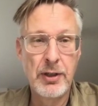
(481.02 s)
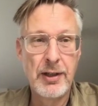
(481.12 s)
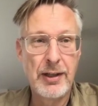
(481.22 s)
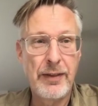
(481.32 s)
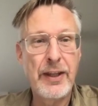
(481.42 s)

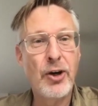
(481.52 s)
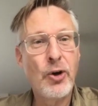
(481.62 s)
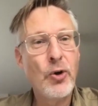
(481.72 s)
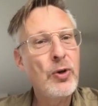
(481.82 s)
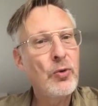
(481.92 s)
the
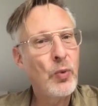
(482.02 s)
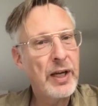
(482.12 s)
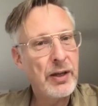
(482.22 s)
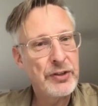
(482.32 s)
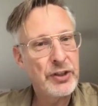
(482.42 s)
old
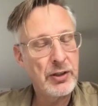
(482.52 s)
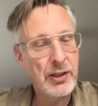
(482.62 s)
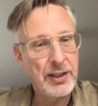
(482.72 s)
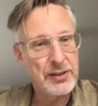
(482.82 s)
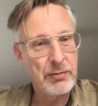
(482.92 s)
way of
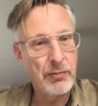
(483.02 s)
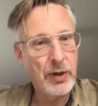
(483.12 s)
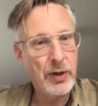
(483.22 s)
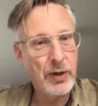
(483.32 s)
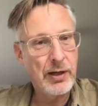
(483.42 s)
journalism,
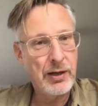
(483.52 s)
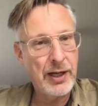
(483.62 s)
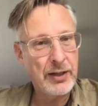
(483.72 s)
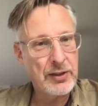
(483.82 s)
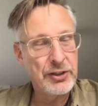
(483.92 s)
where
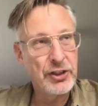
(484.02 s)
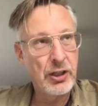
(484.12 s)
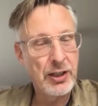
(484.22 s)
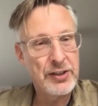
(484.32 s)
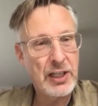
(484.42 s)
actually
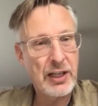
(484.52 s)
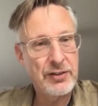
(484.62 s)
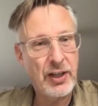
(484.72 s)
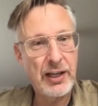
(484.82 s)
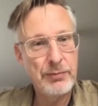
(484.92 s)
journalists had
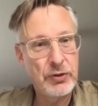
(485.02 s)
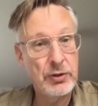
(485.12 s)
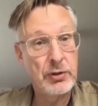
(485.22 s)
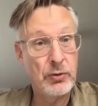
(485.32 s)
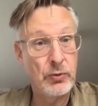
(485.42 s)
time to
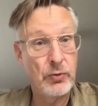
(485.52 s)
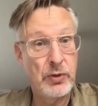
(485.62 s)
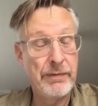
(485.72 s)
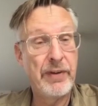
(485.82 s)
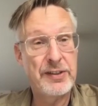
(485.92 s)
do
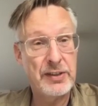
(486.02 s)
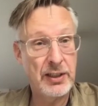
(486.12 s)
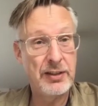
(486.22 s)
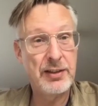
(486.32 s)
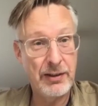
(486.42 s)

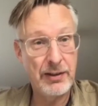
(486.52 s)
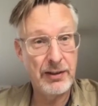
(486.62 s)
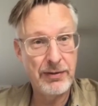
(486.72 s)
investigative